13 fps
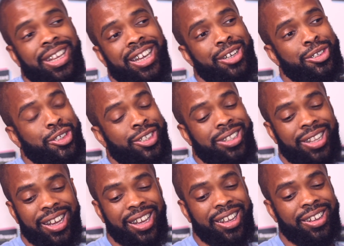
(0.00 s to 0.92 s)
day it was just
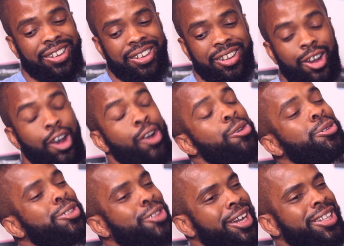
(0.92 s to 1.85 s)
like, oh, who
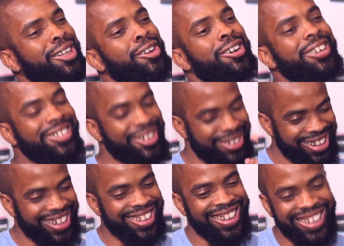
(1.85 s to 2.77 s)
started the locks?
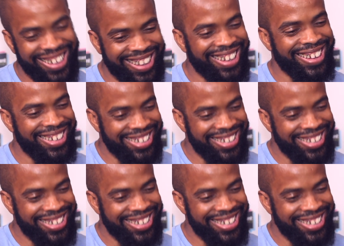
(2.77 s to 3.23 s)
Okay, yeah.